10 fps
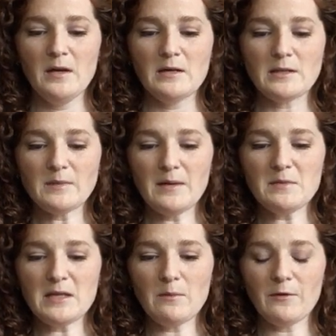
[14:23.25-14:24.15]

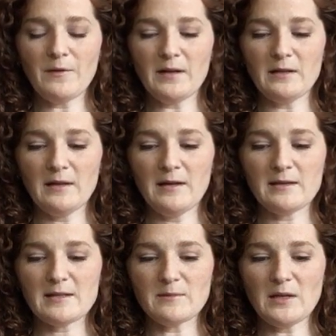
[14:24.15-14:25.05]
Sometimes they were funny
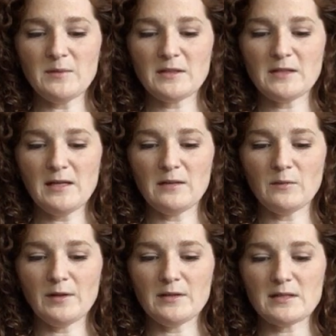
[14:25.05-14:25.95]
things, sometimes exciting
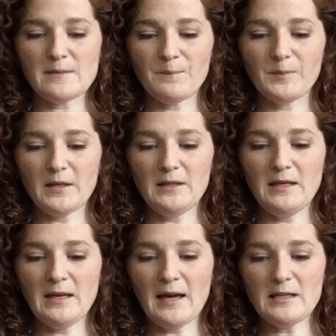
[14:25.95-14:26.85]
ones, and
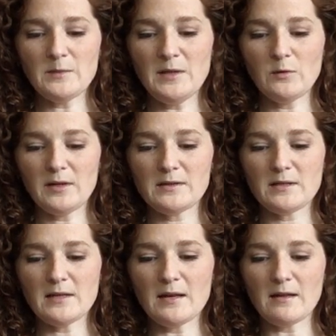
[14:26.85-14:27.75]
he had to be quick to
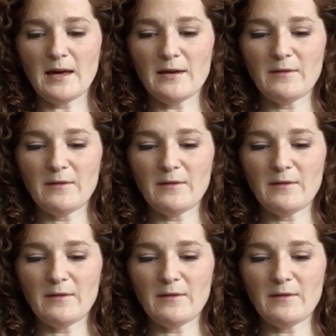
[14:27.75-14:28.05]
stay alive.